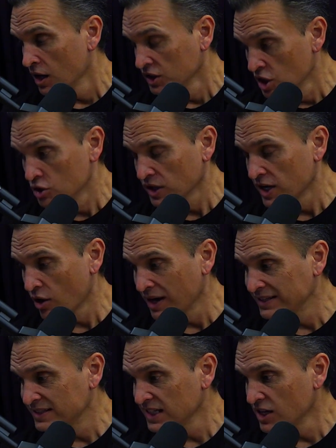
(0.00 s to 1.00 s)
Years later, I
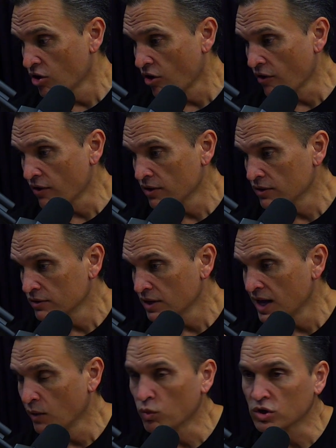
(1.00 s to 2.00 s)
see her
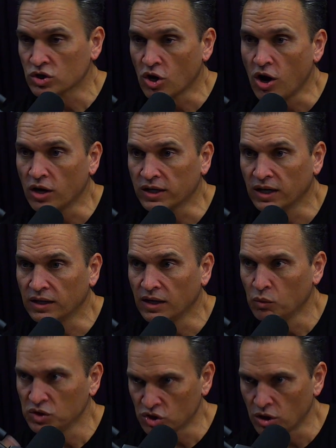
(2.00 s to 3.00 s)
and we're talking,
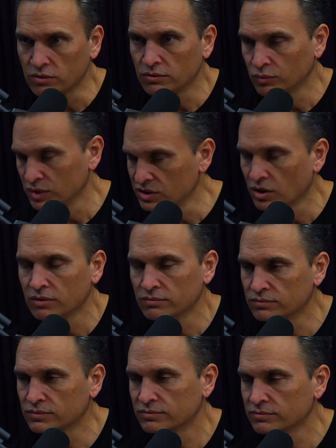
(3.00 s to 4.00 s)
and
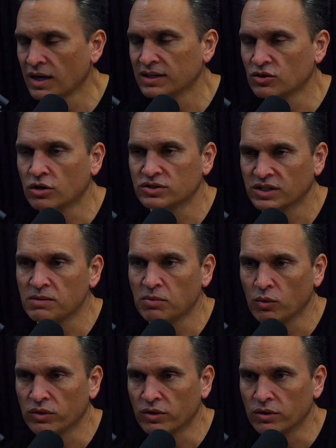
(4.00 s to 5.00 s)
I start sleeping
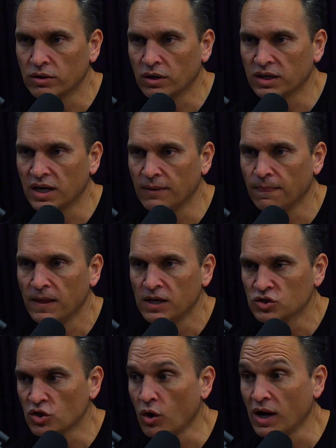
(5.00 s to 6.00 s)
with her again.
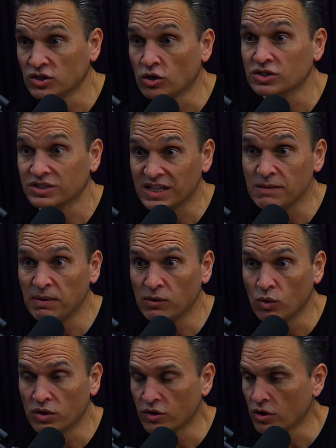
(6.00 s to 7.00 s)
So I start sleeping
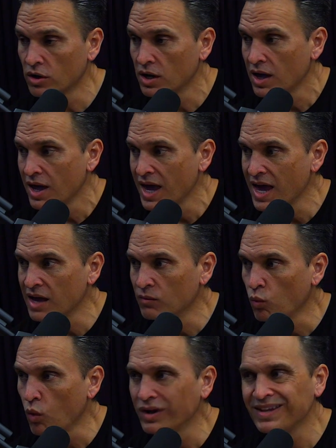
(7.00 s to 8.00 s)
with her,
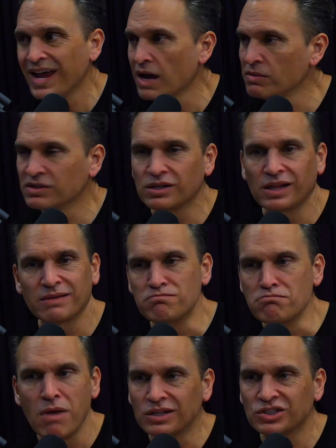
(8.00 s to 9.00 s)
and one day, this is like
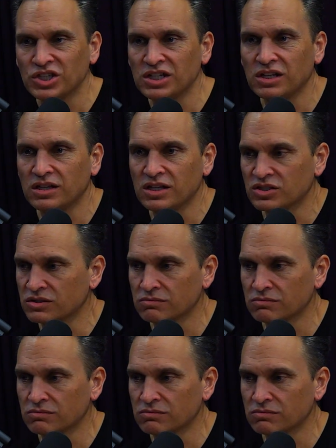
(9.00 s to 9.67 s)
months into this